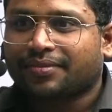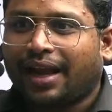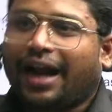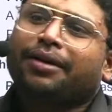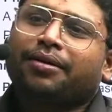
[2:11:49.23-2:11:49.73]

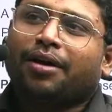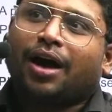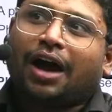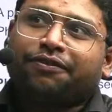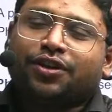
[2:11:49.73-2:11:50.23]
And
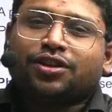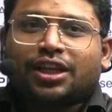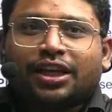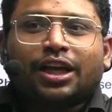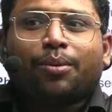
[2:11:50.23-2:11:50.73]
after
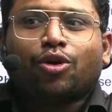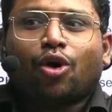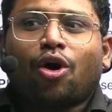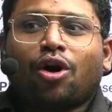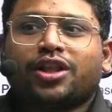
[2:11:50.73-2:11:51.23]
thinking about
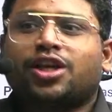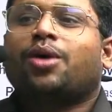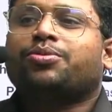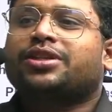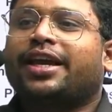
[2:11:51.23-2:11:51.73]
all the
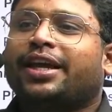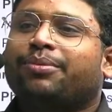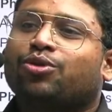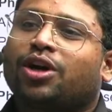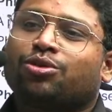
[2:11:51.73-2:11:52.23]
options, I came to
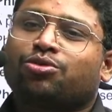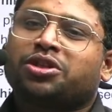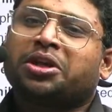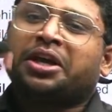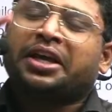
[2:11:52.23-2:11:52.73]
conclusion,
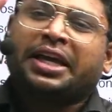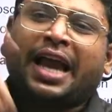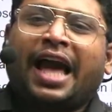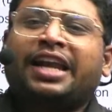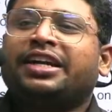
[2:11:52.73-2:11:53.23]

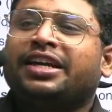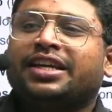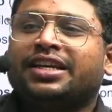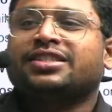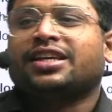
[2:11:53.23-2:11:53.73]
guaranteed he
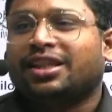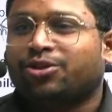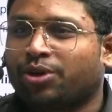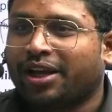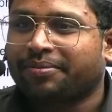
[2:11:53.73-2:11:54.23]
is ill
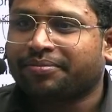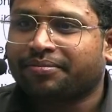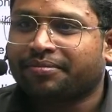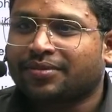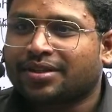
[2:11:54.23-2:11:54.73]
today.
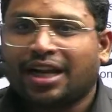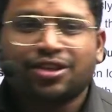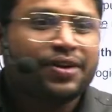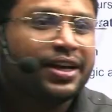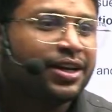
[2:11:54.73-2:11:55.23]
That's
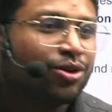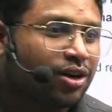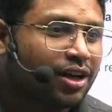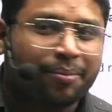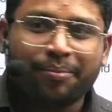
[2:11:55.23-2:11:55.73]
why he did not
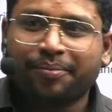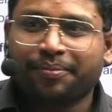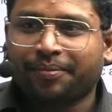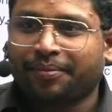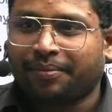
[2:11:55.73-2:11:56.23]
come.
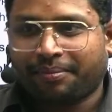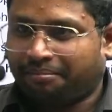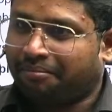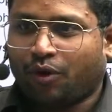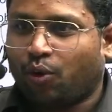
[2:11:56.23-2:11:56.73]

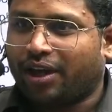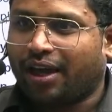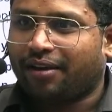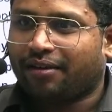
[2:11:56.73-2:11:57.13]
Okay.